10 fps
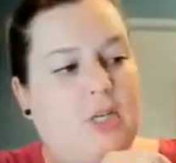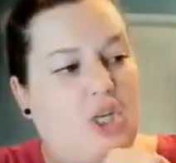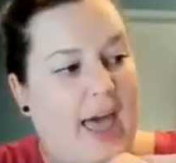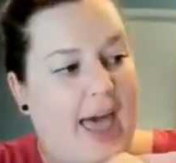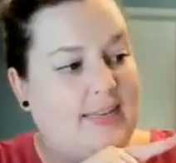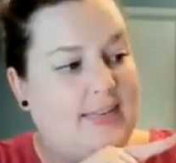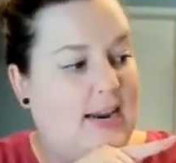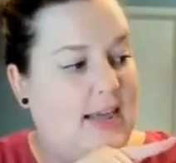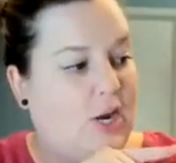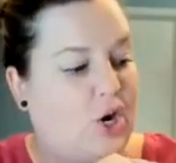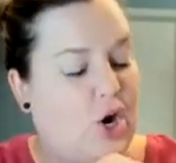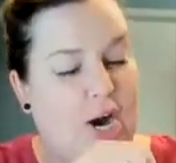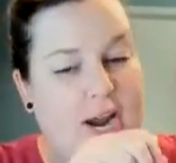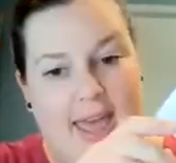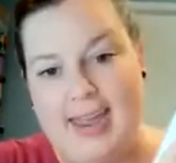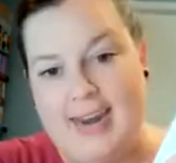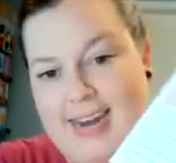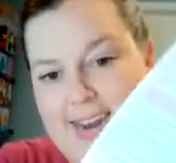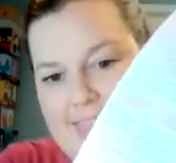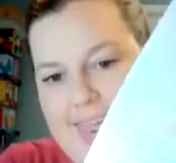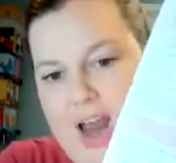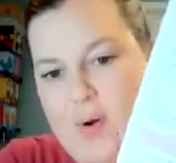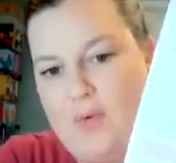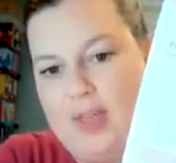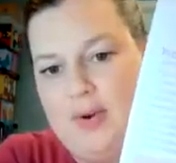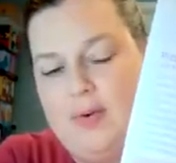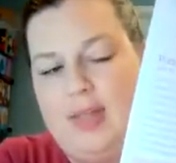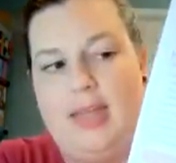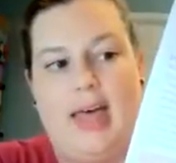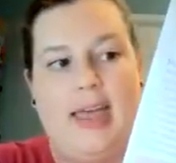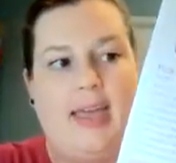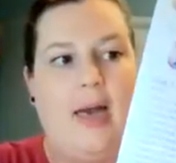Chastity created that I really, really like.